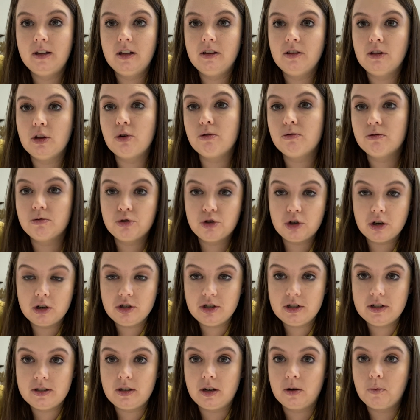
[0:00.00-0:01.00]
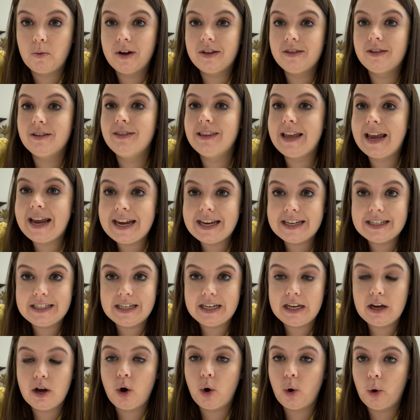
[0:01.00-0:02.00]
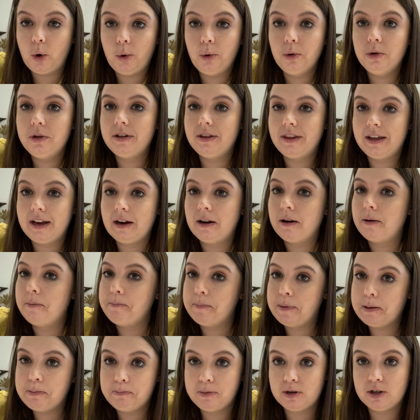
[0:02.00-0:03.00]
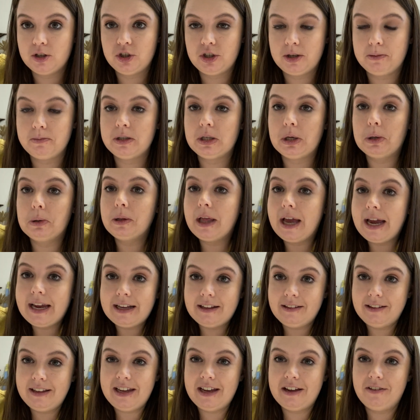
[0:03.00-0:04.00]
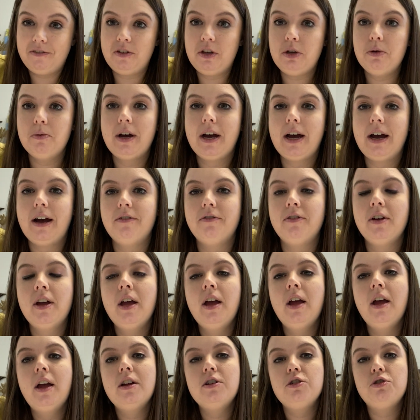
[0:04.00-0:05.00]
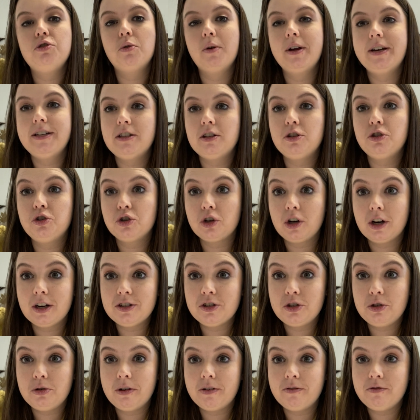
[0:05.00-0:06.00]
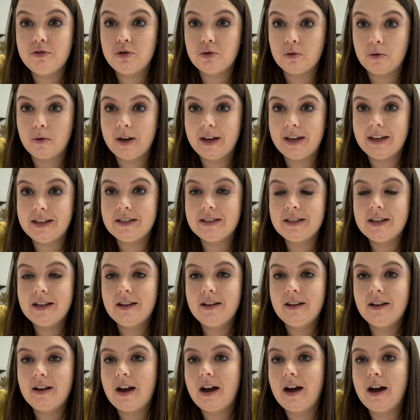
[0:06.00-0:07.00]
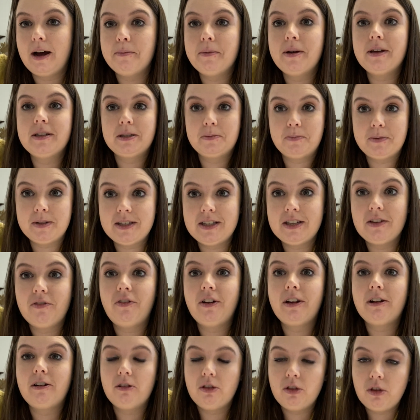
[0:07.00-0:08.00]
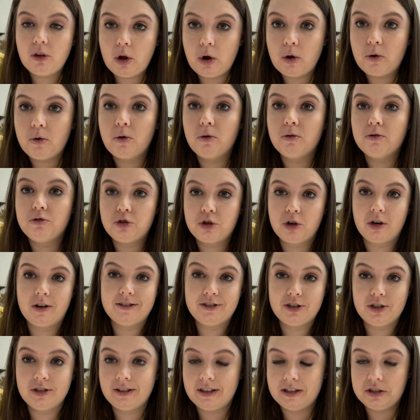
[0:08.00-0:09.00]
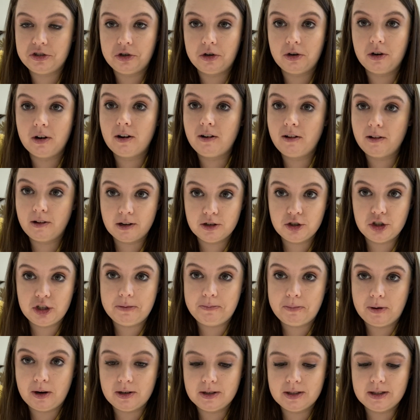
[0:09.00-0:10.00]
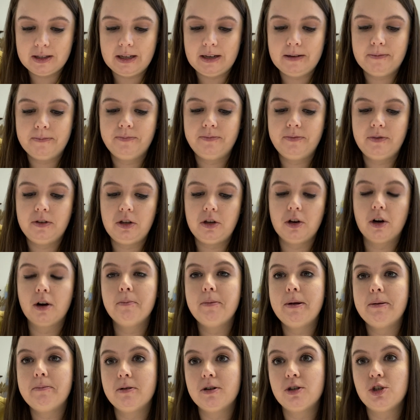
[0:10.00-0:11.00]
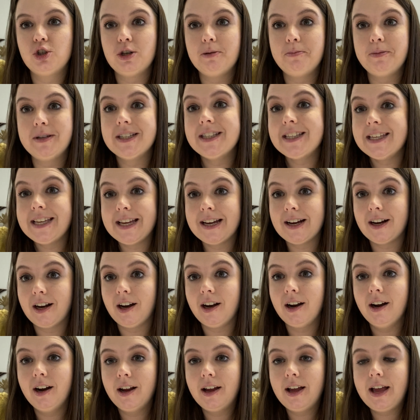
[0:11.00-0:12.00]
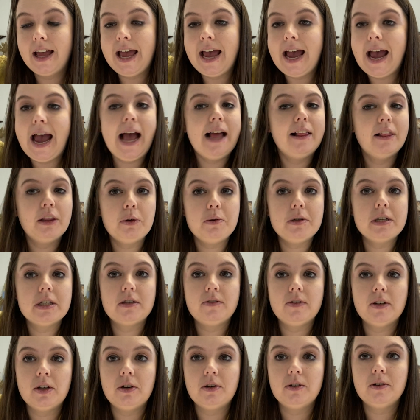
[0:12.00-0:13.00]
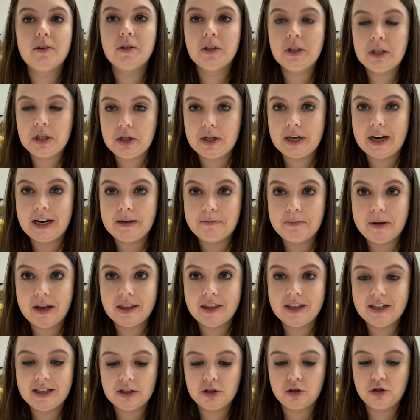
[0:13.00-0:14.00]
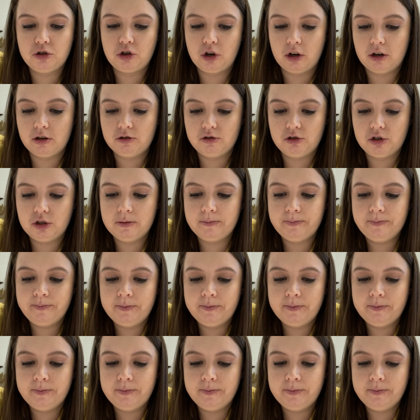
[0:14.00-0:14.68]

Local churches are where the laity hold their membership. So likely if you have joined a church, you have joined a specific local church, unless you're a clergy person. Your membership is here at Louisville United Methodist Church.